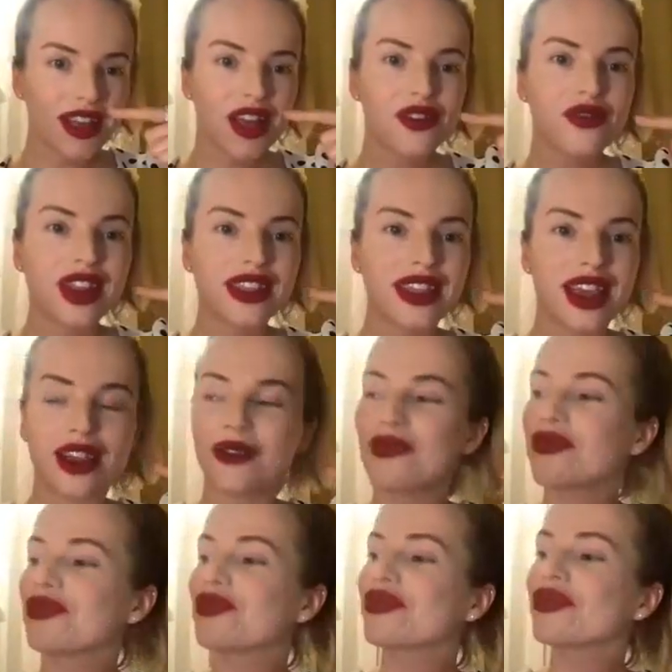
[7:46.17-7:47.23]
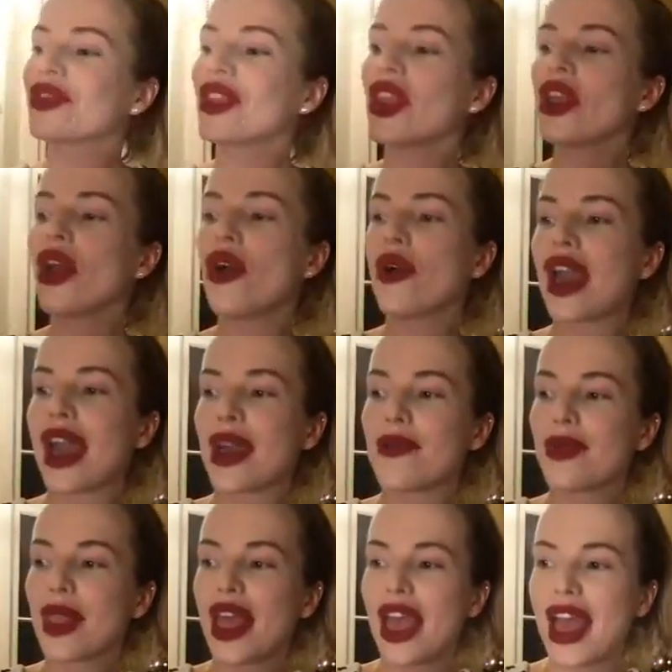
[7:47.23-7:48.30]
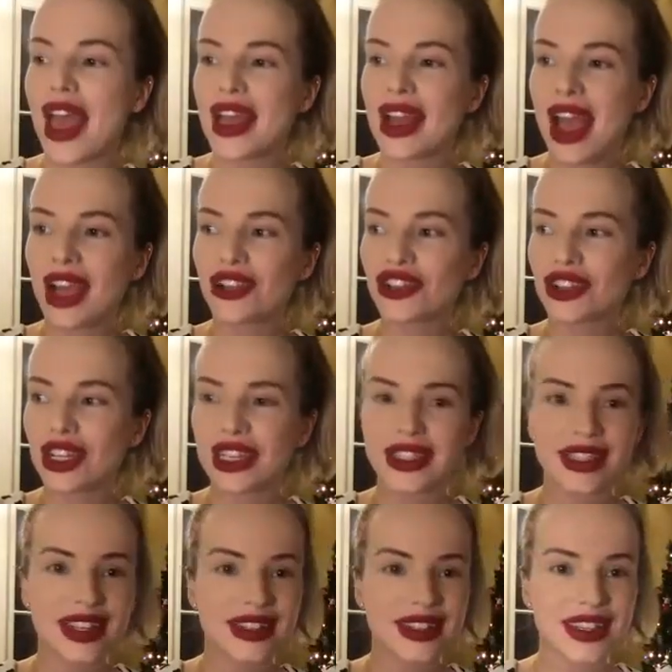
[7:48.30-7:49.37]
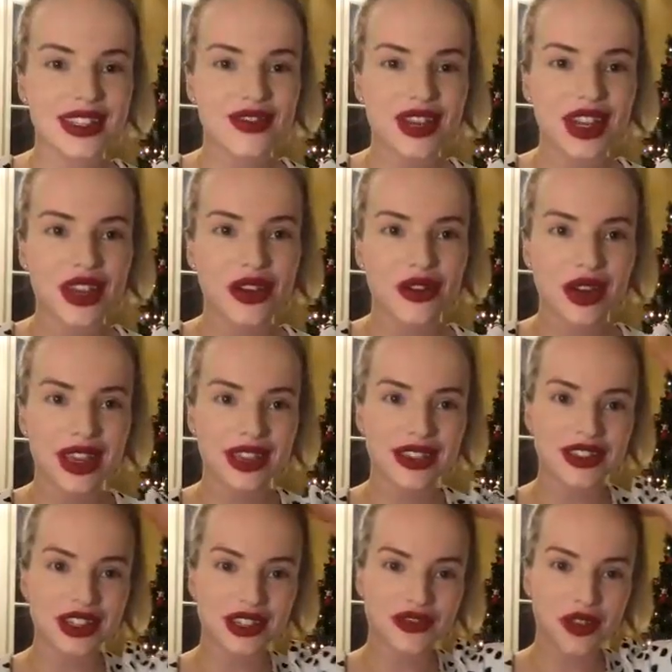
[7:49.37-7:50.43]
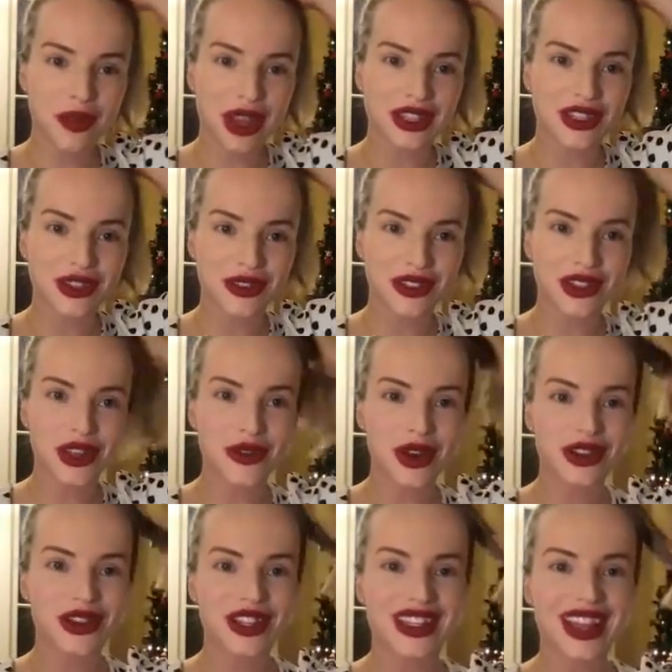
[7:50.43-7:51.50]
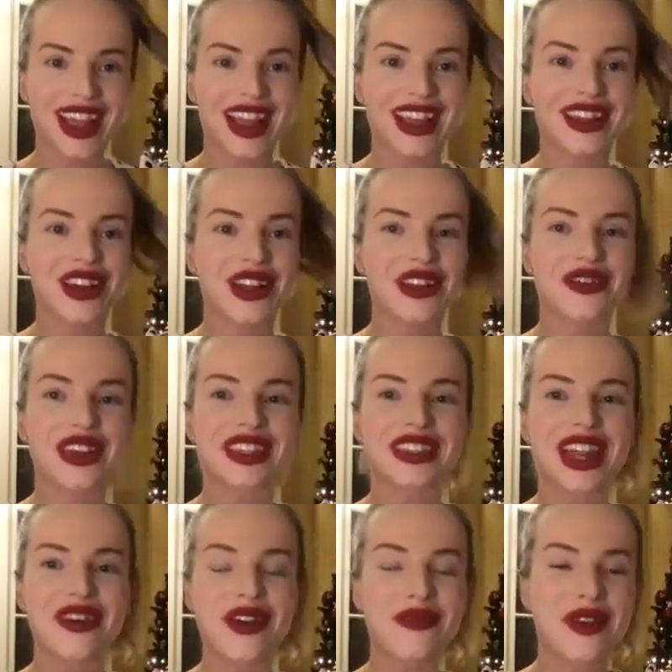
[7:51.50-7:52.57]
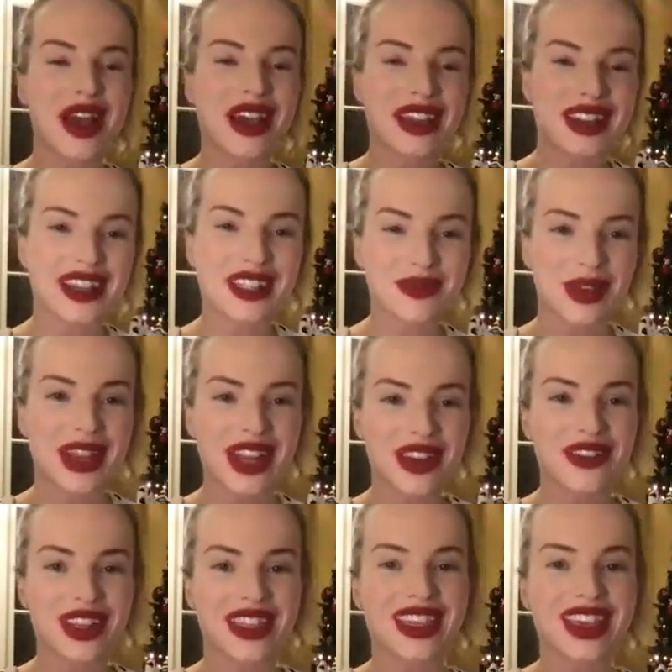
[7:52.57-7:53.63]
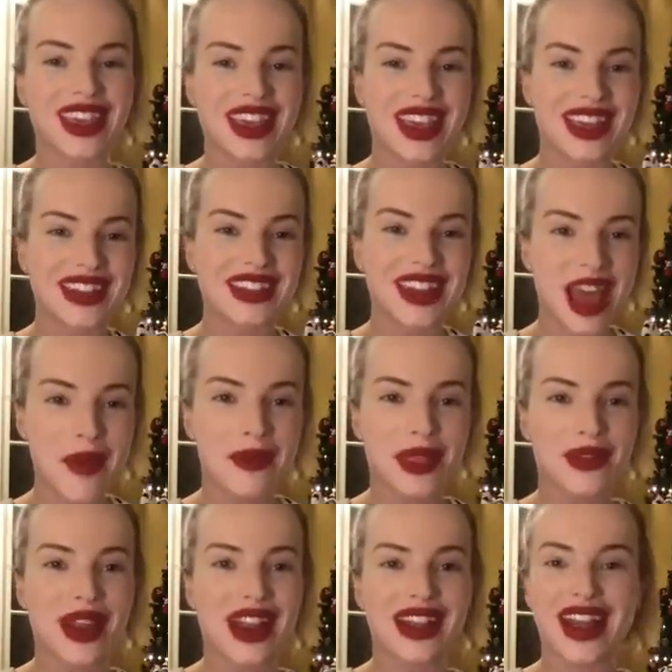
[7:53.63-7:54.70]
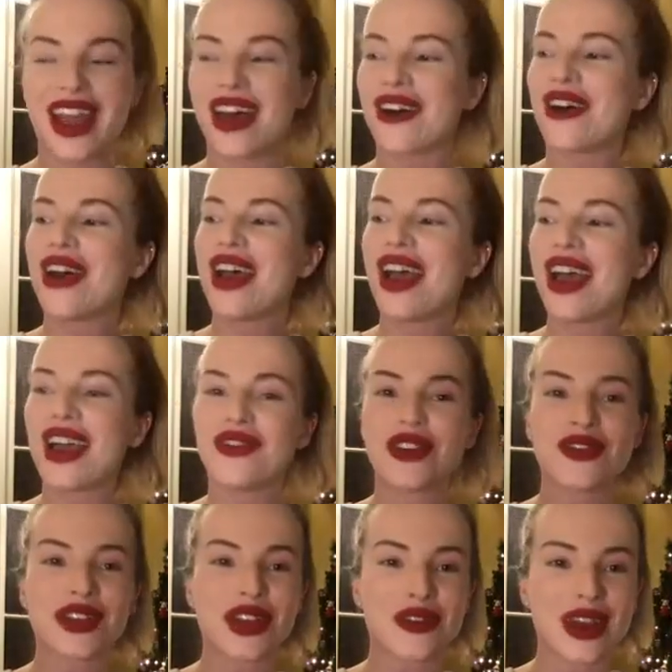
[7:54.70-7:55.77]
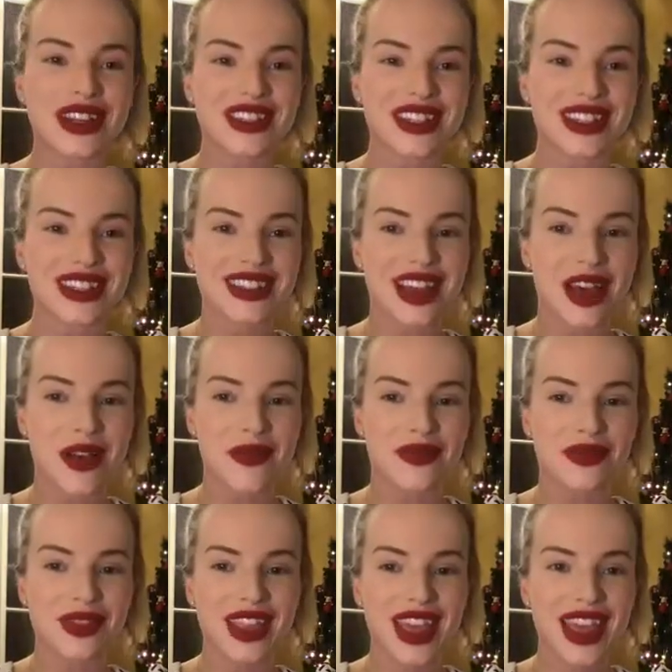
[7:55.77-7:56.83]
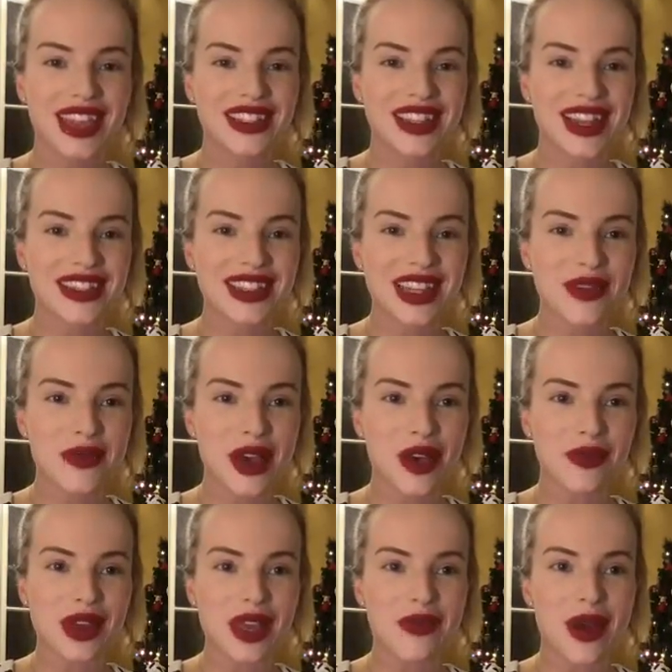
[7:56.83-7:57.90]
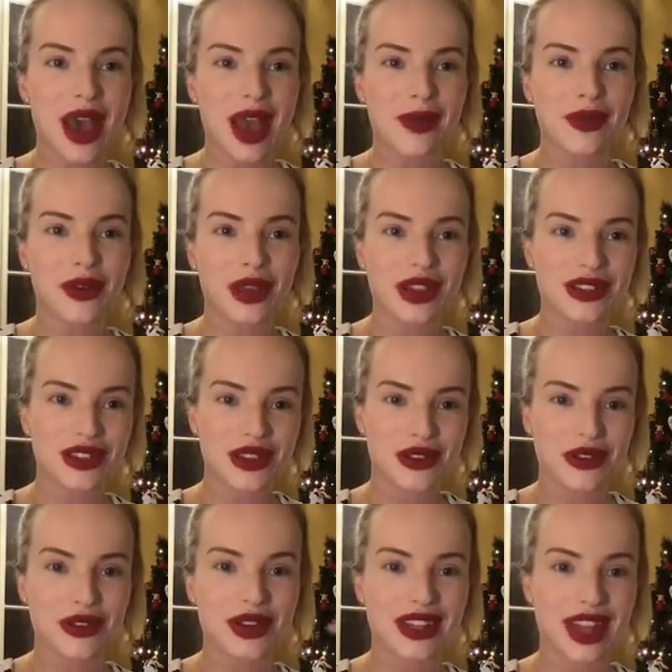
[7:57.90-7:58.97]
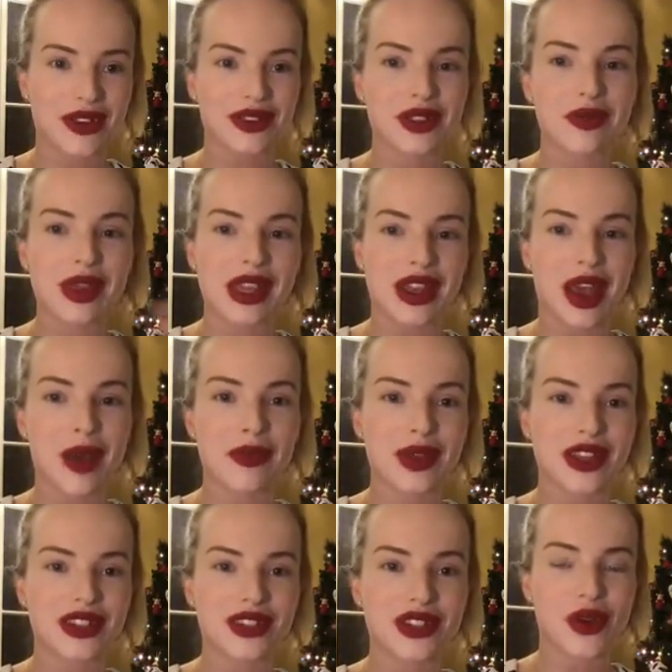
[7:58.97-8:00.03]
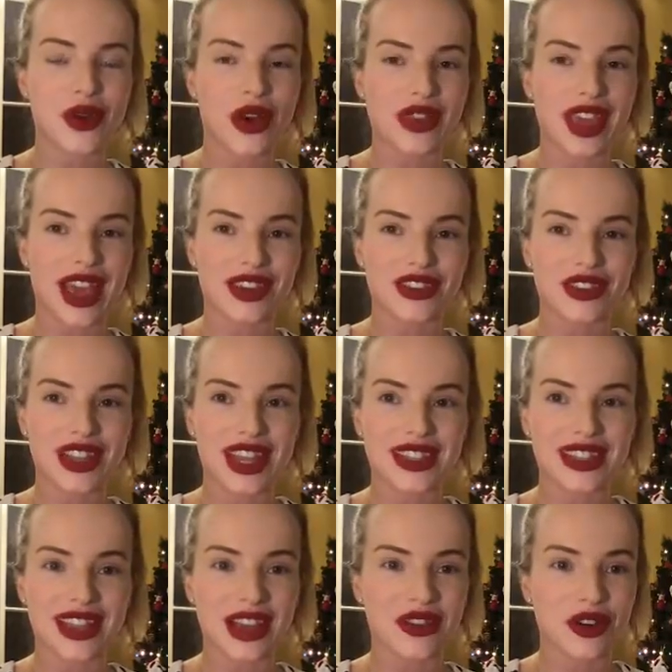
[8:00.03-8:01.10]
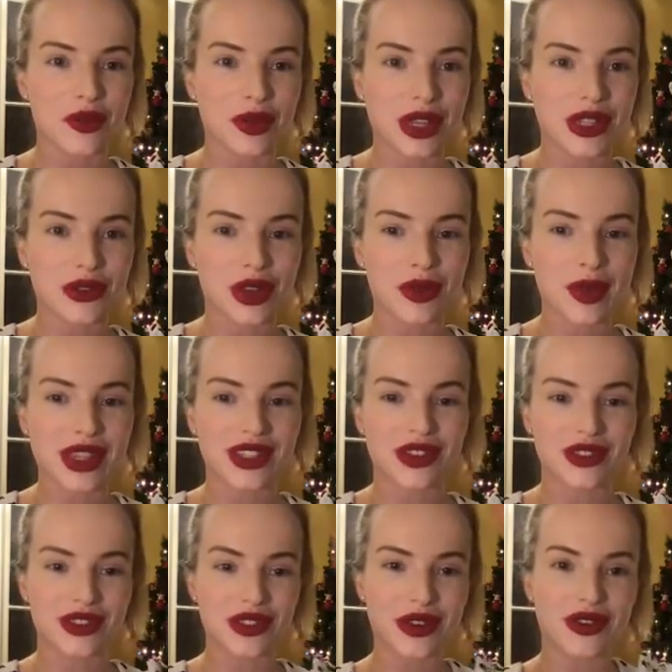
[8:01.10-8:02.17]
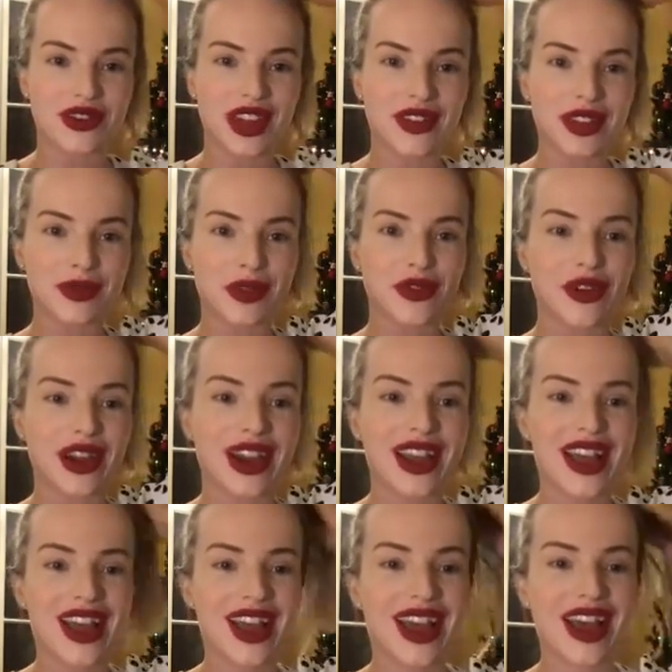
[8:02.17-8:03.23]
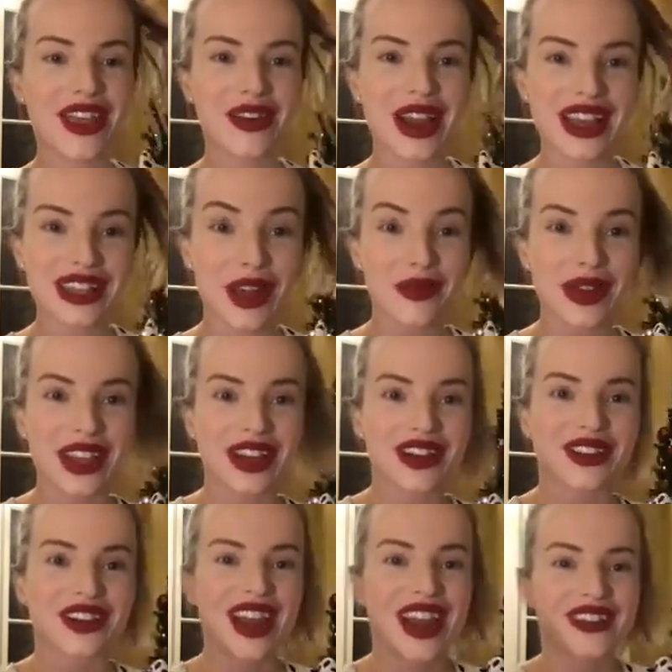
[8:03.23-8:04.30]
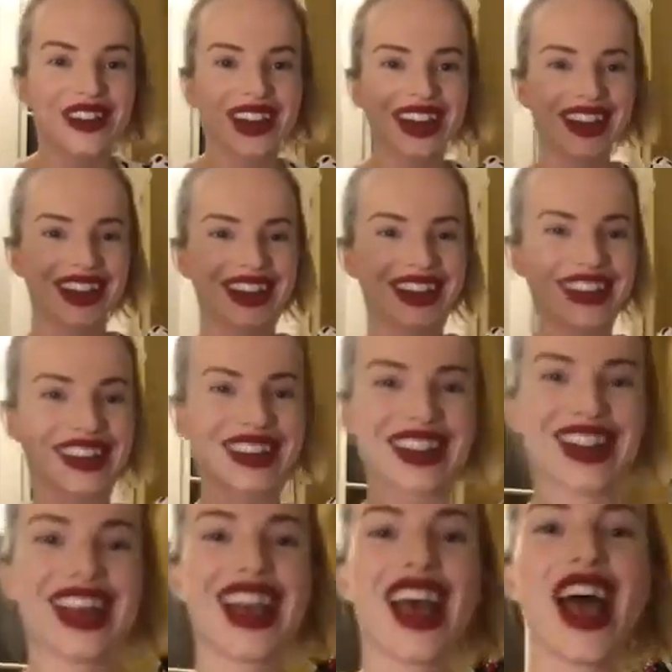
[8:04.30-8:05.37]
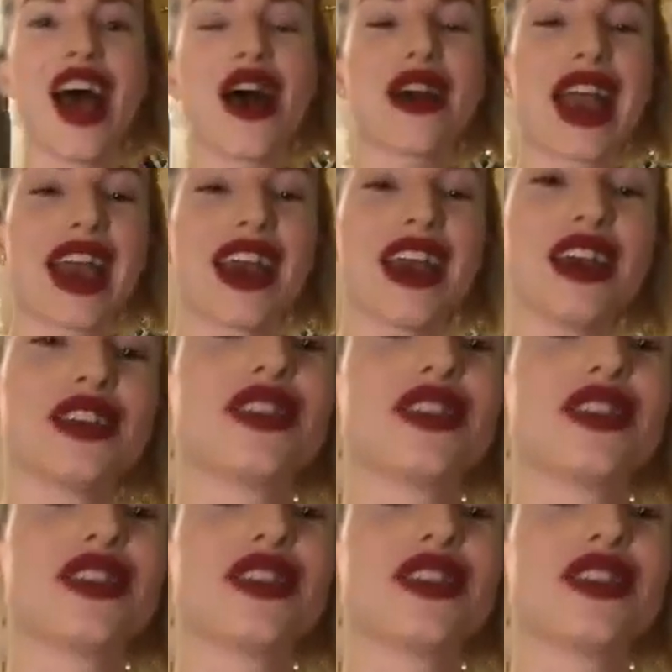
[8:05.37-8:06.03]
Right there. Okay, and actually, since this video is just for my students who understand all of this stuff, I'm not going to explain everything in depth right now. If you have any questions, just email me, but I'm going to now speed up and just the exercises I normally do with my students who have done this before. Otherwise, I'll be here forever. Okay, so